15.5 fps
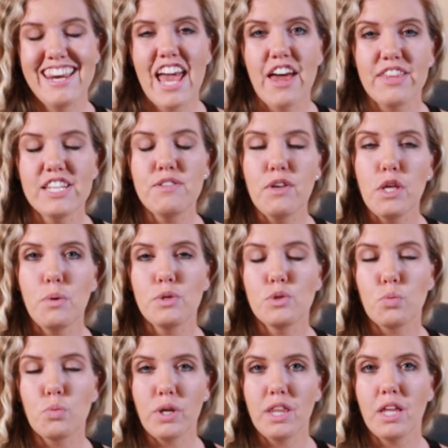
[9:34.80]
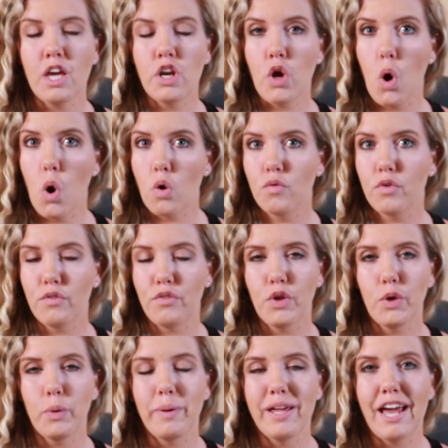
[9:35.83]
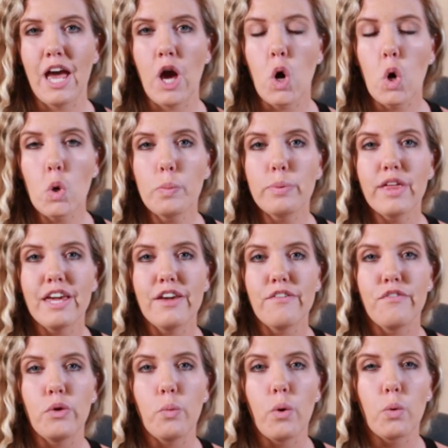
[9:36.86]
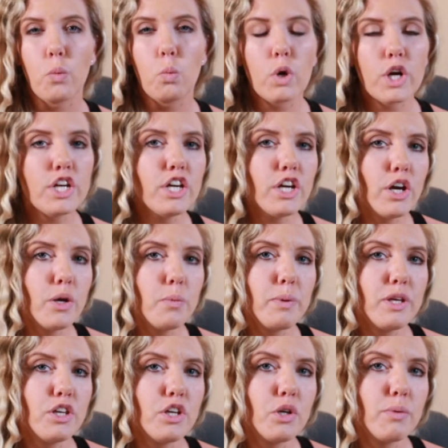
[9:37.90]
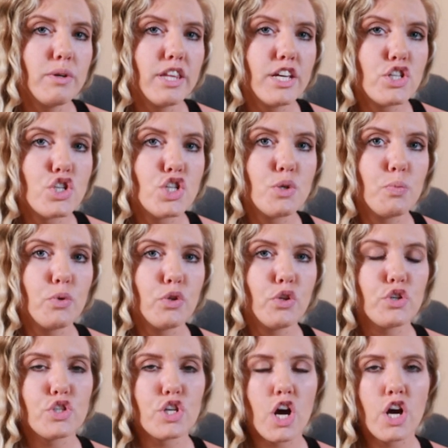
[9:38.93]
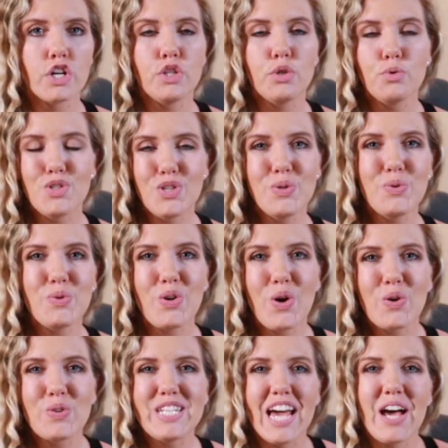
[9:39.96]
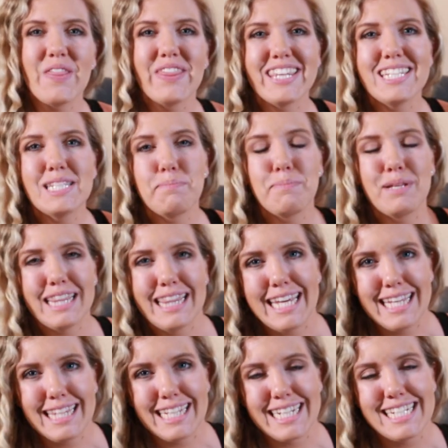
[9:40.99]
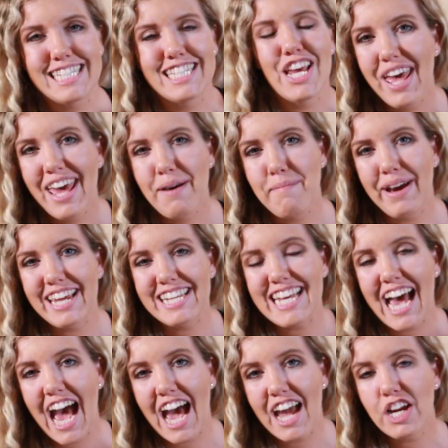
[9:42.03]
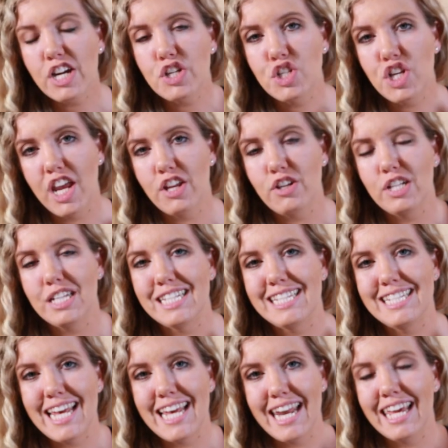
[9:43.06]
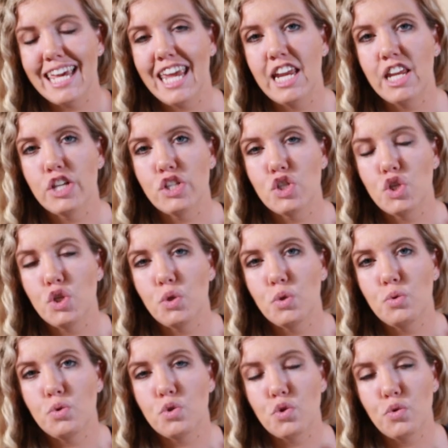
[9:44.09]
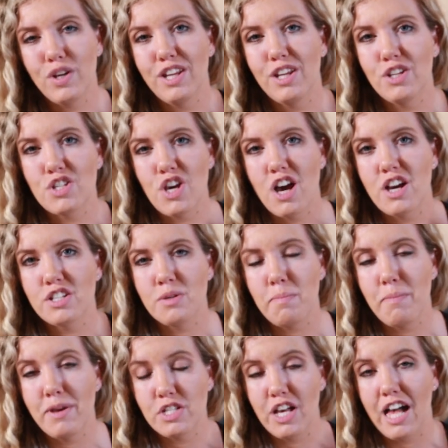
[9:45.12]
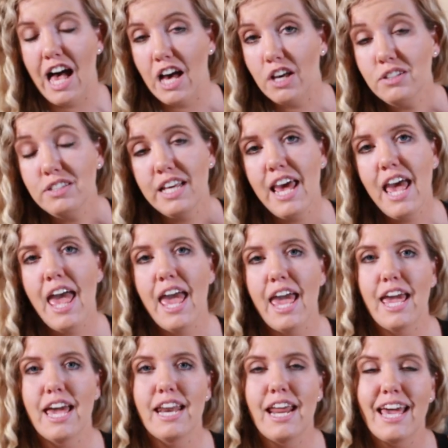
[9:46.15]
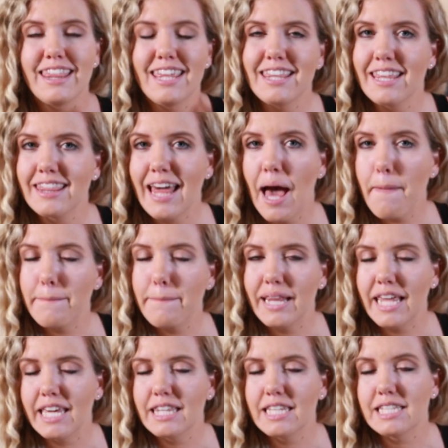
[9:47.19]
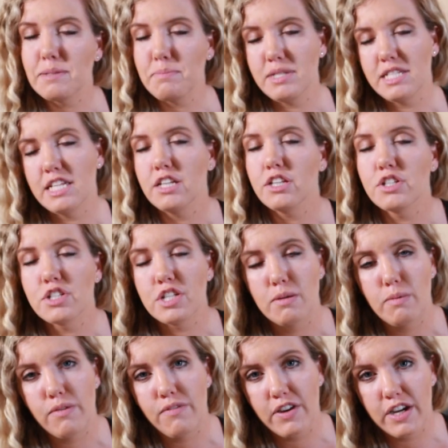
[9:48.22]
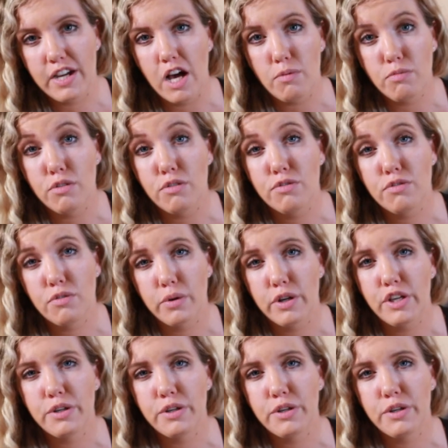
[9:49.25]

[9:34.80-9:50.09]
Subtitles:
Now, this video is really an overview, but I hope that if you are working on building your relationship with your dog, you do go down this playlist. My entire channel is dedicated to treating dog mental health, and I think that playlist in particular is going to be very helpful for